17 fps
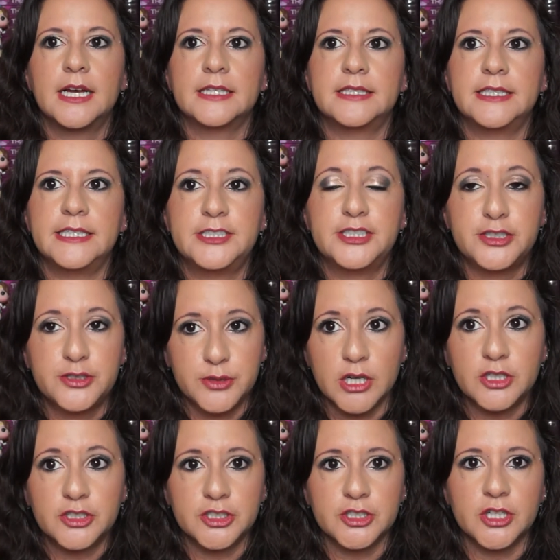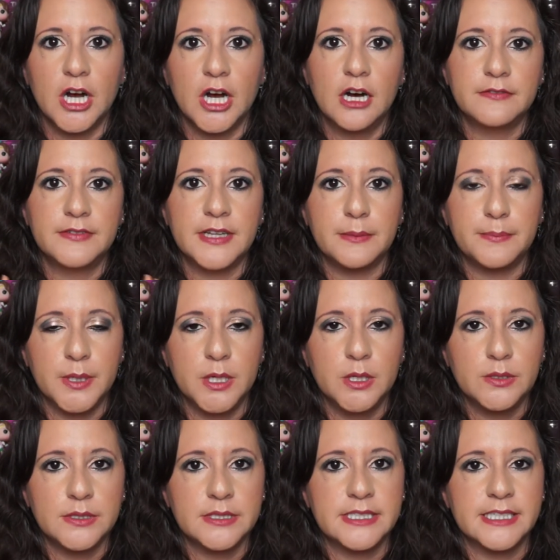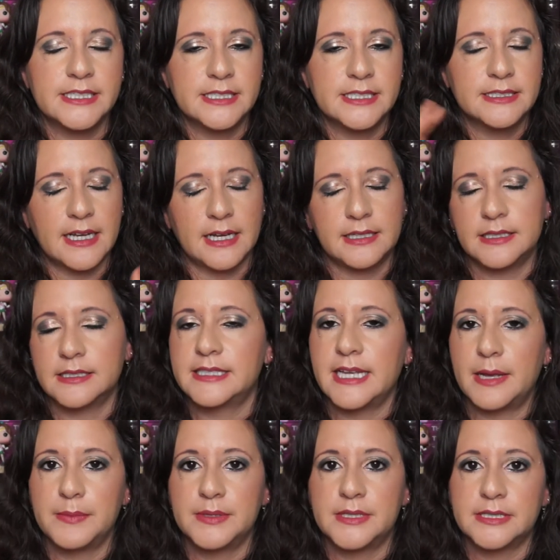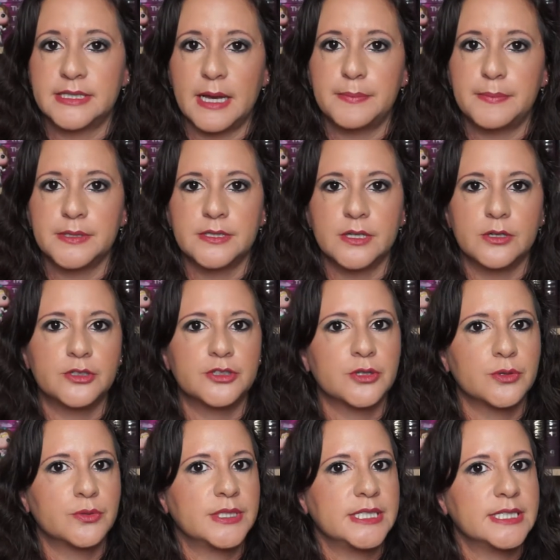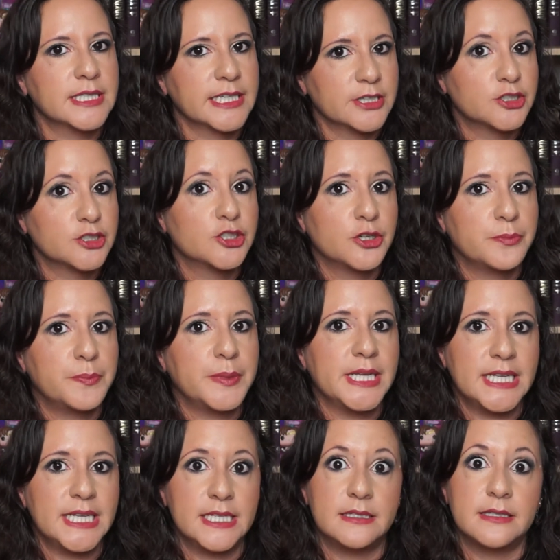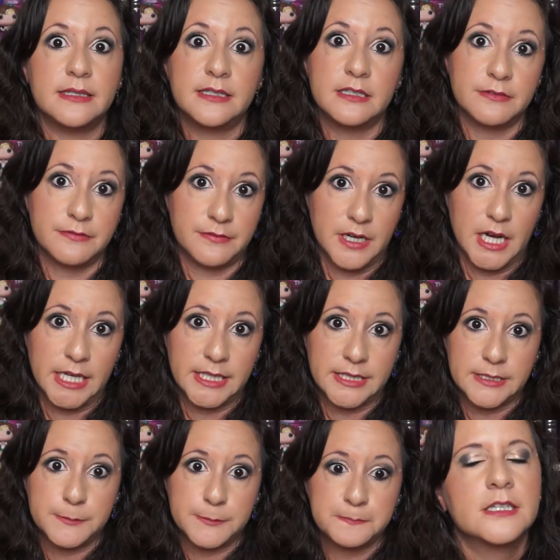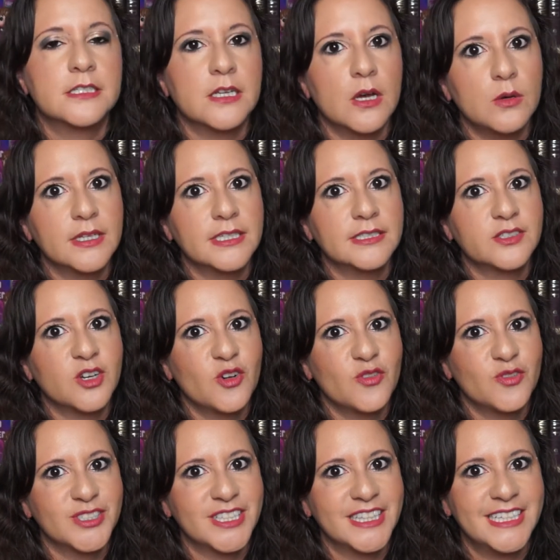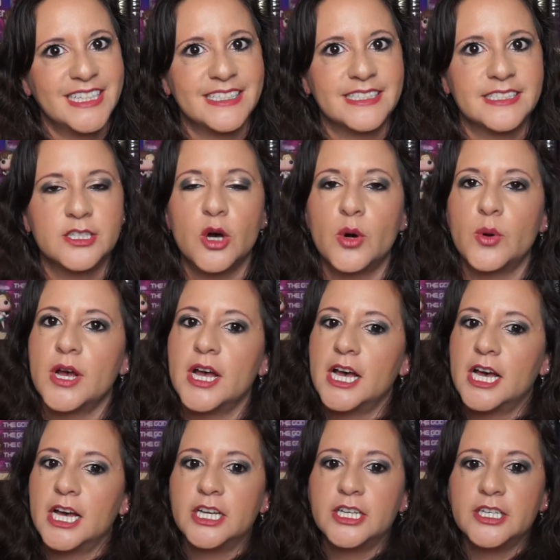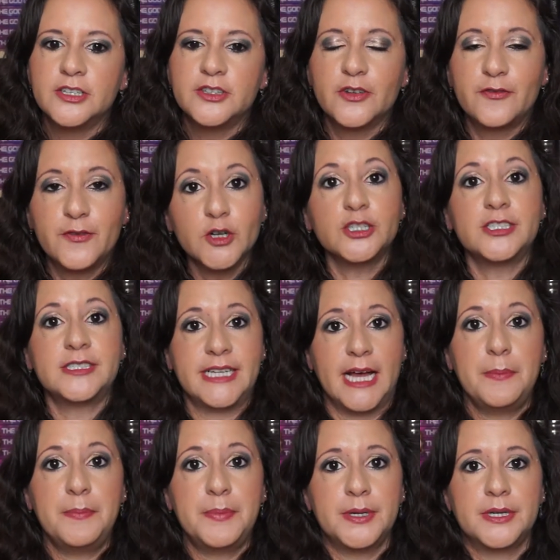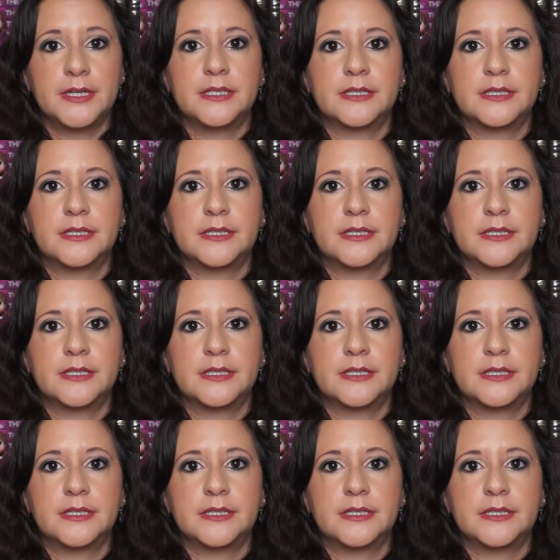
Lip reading: The structure of that post is exactly the same as this episode, so these links should be easy to find. So let's go for the list. So the first step